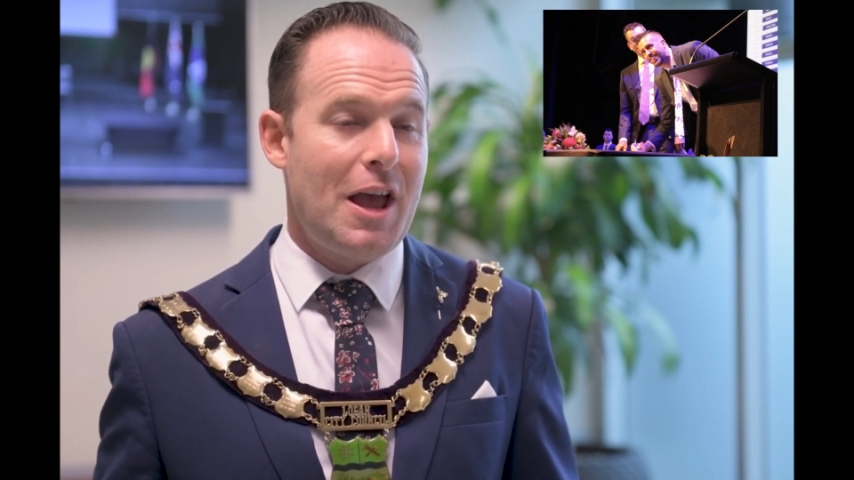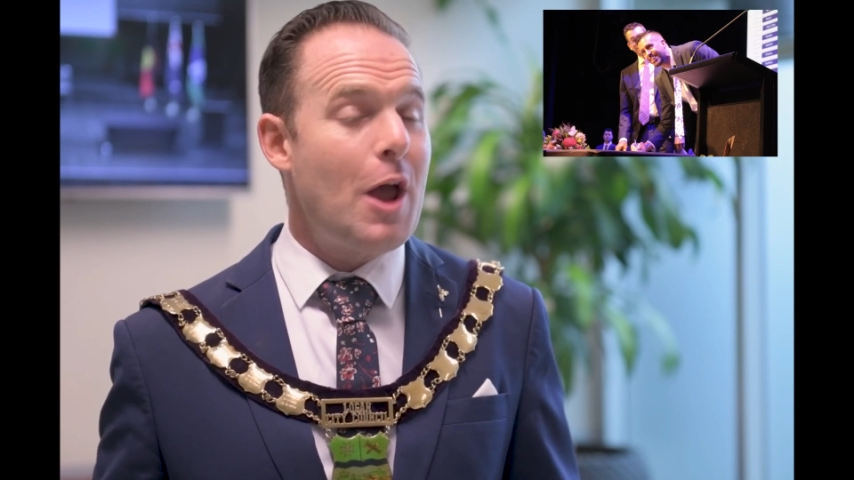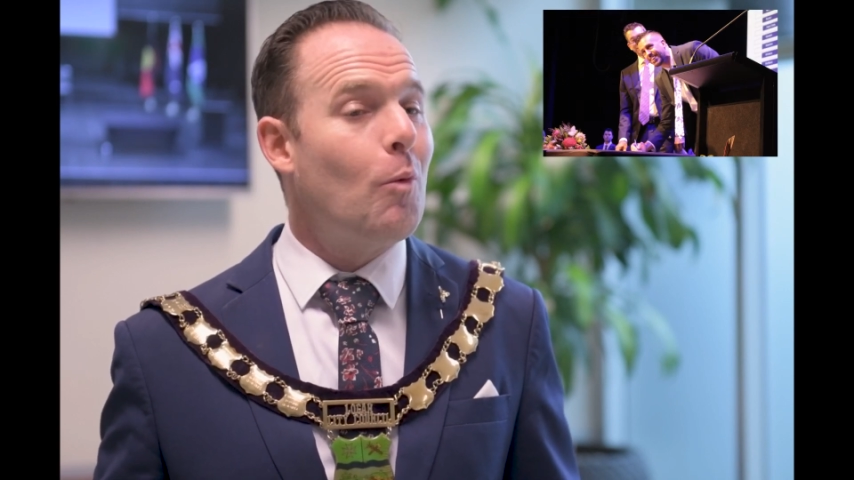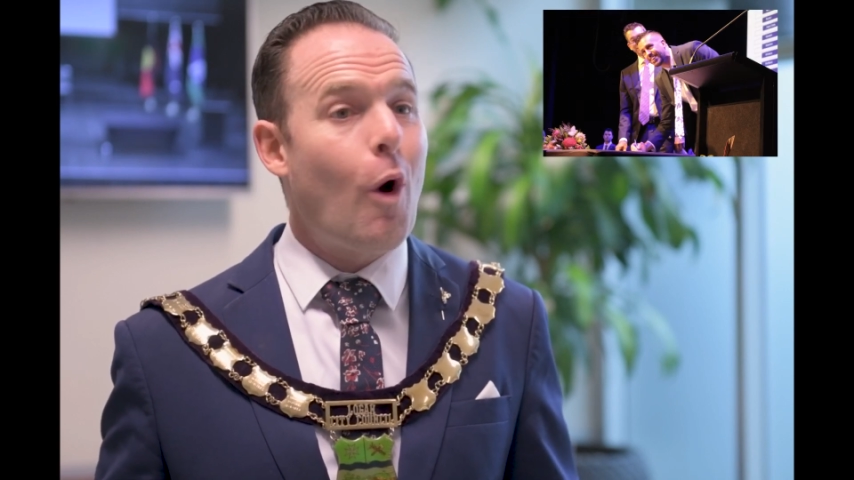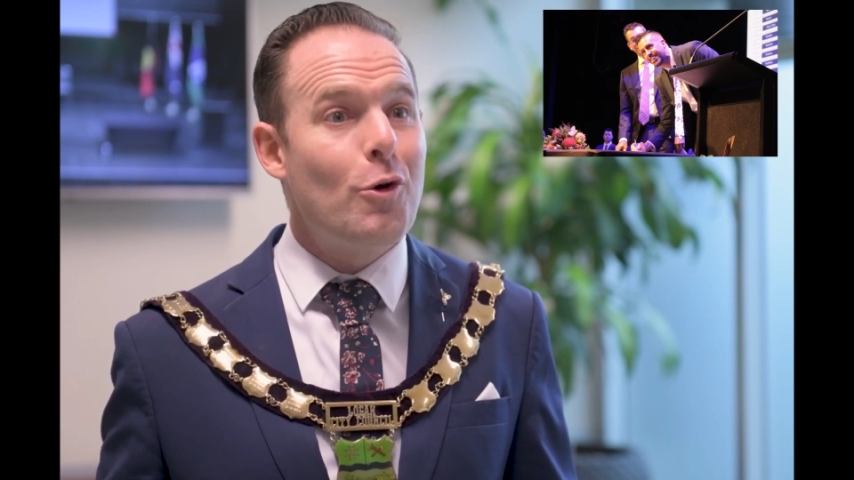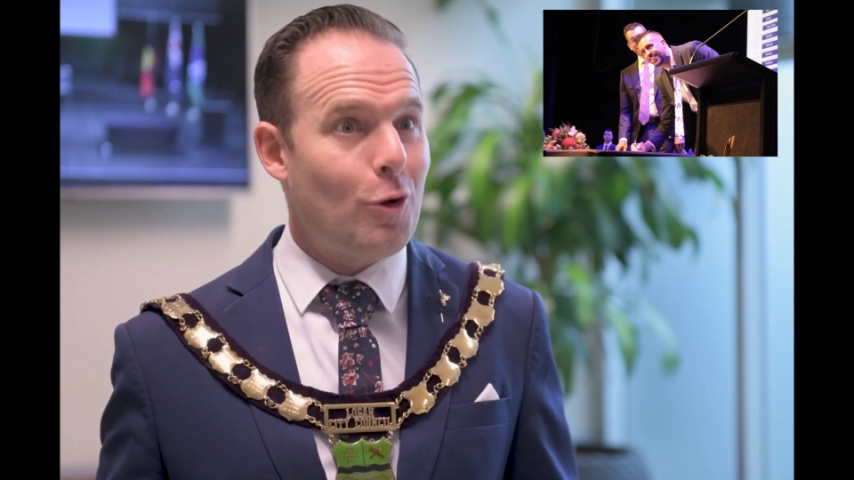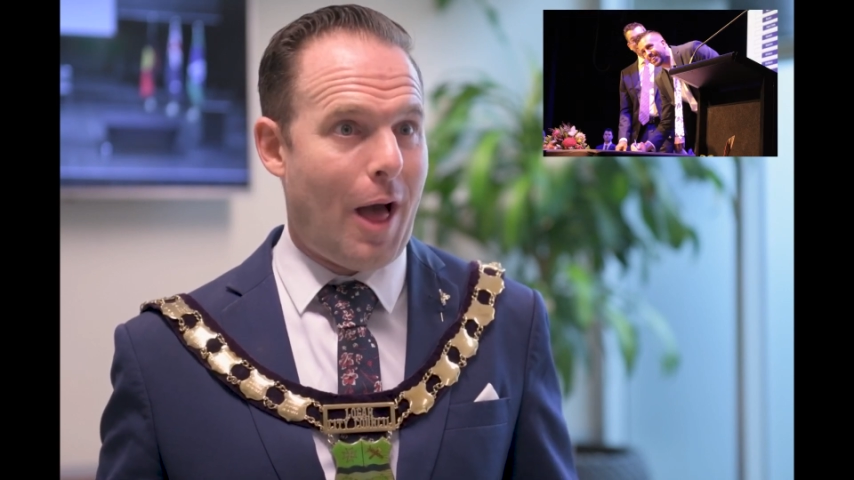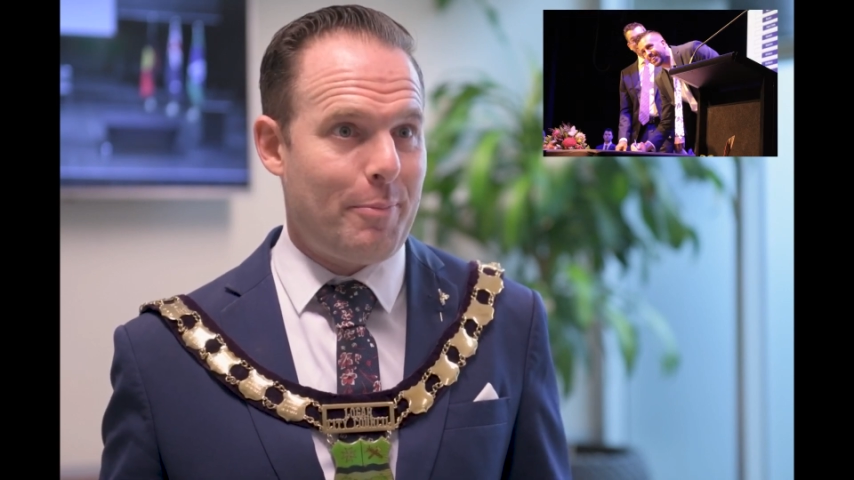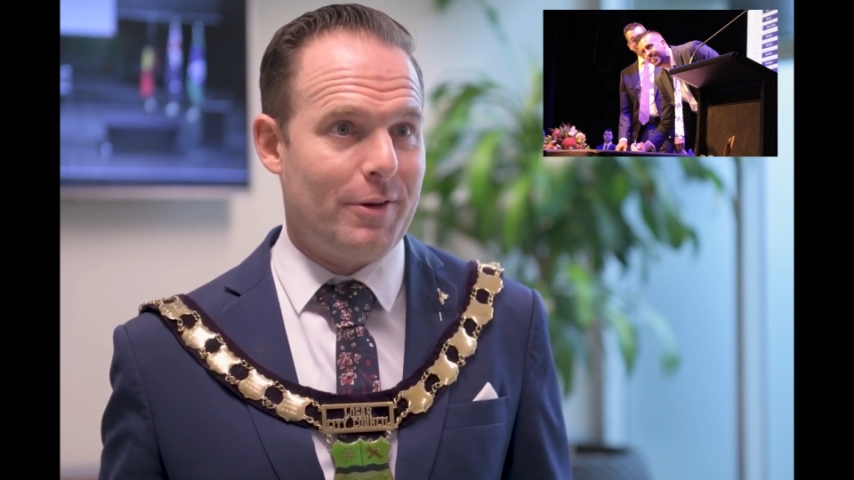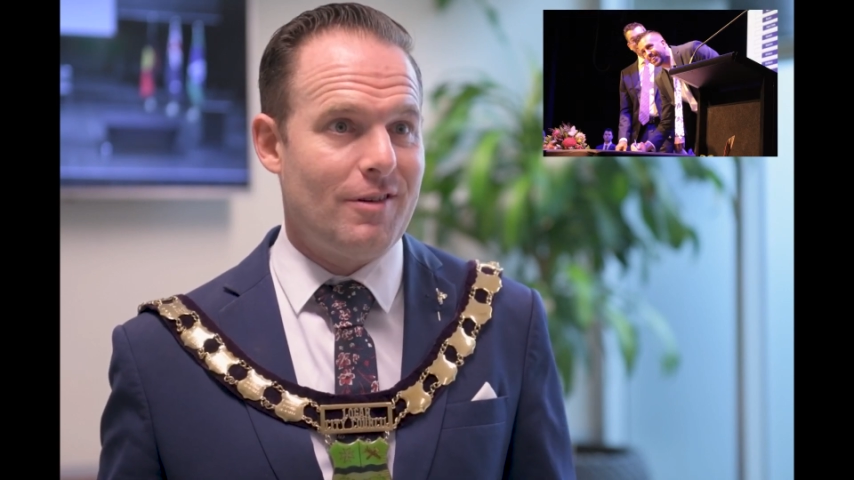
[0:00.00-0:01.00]
It won't all
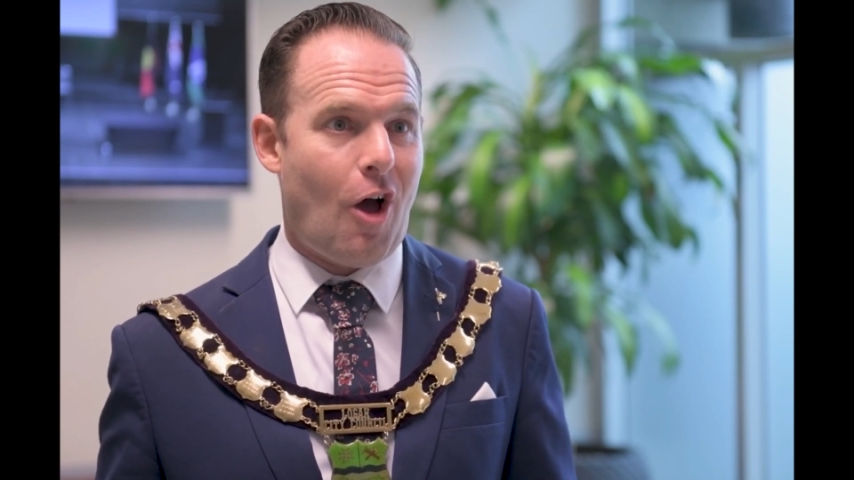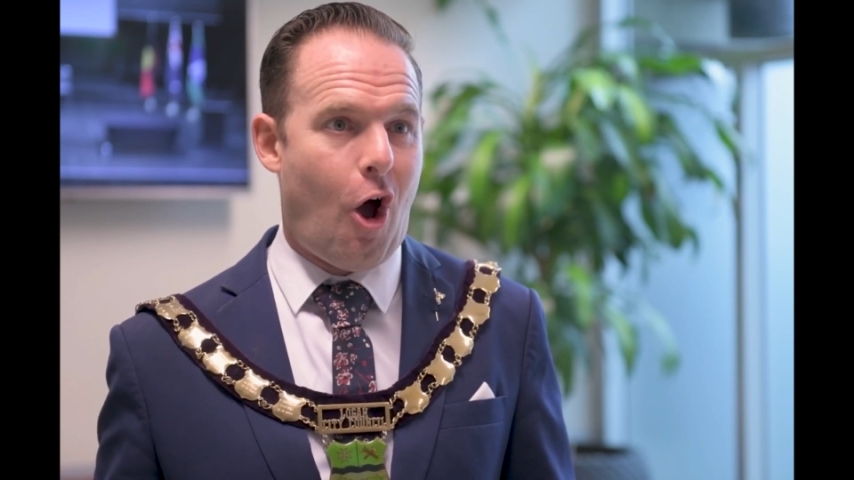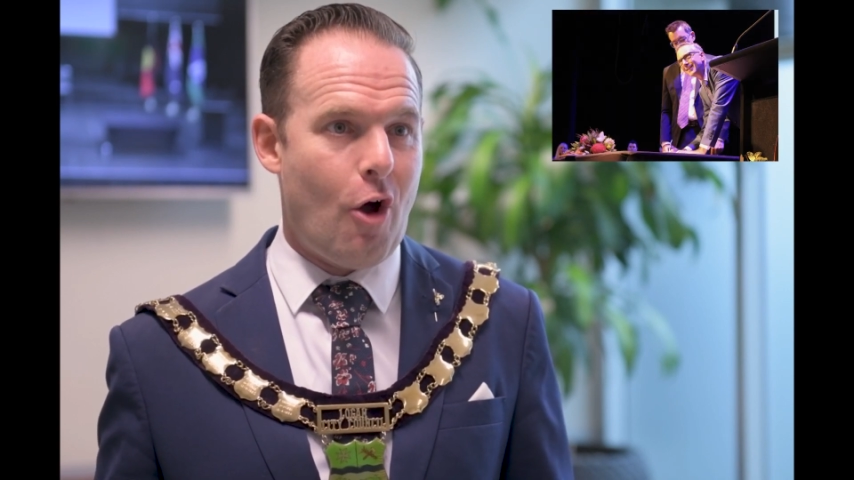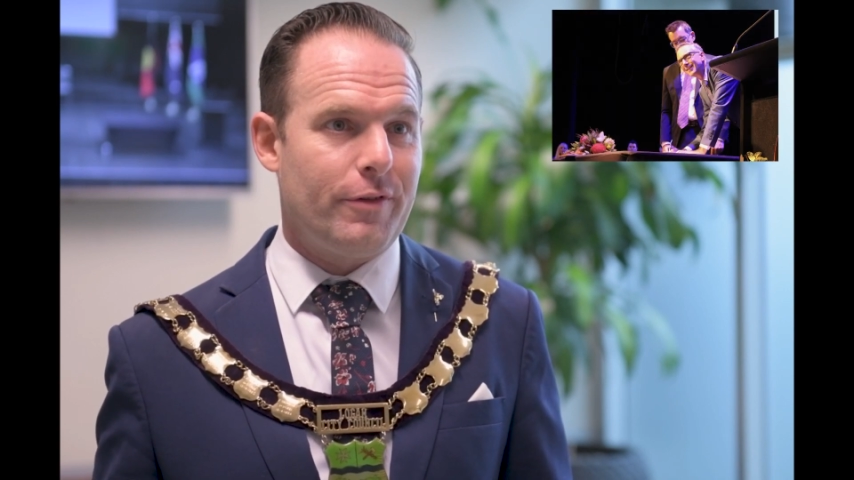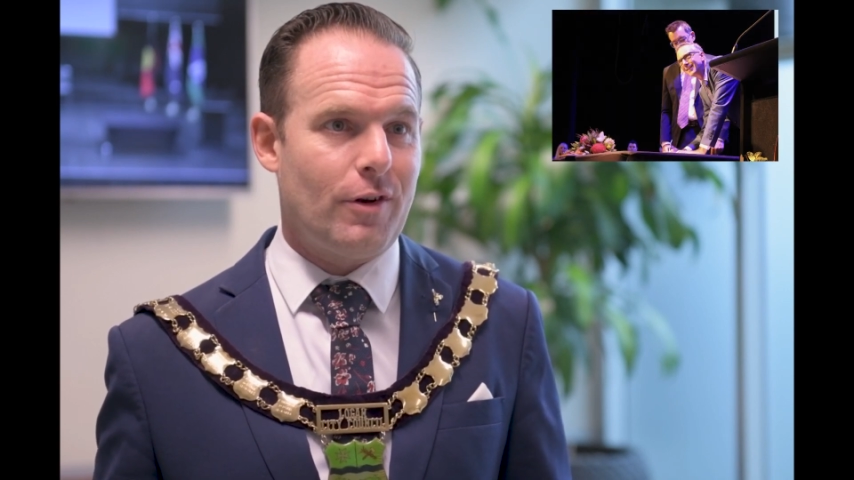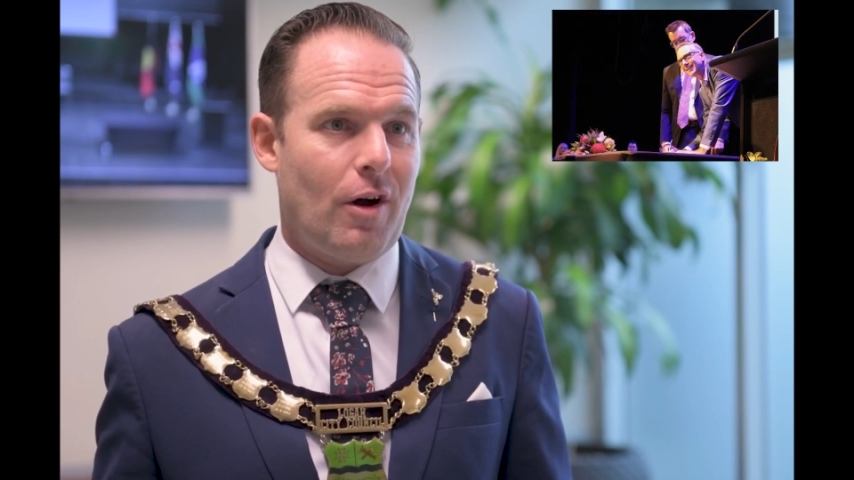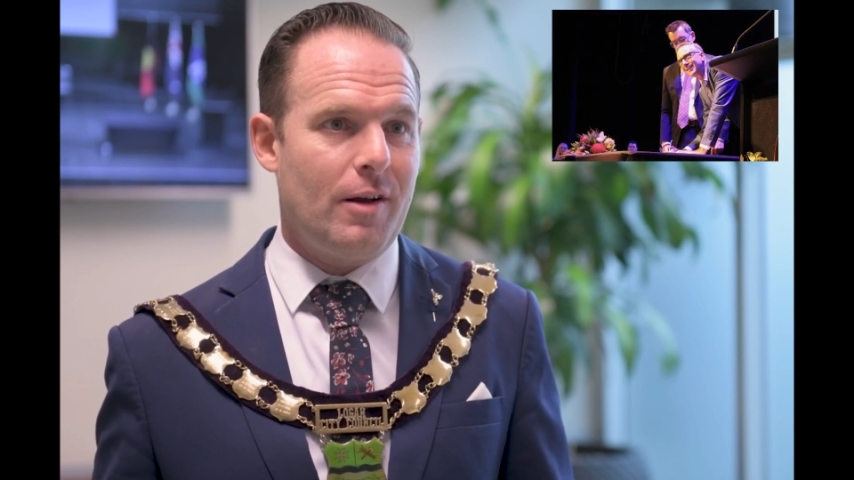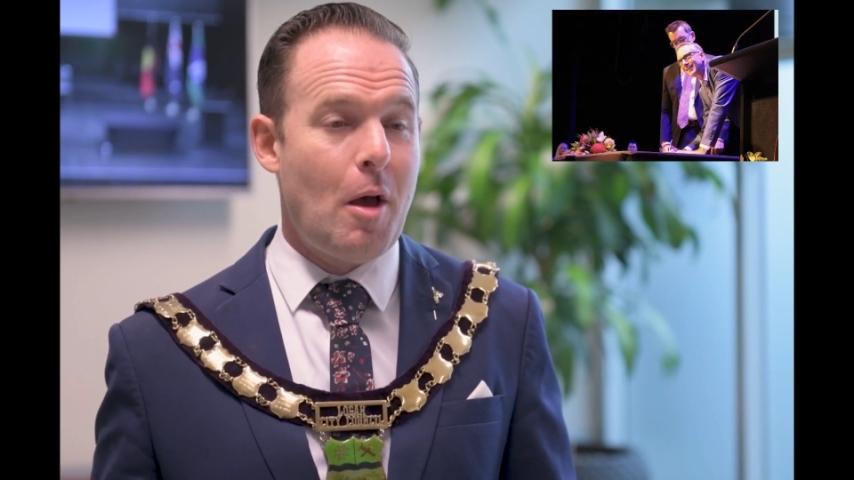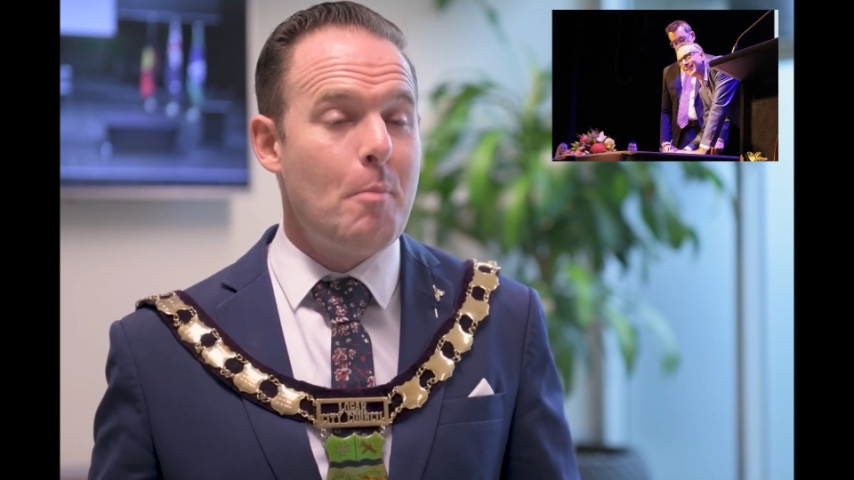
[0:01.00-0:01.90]
happen overnight,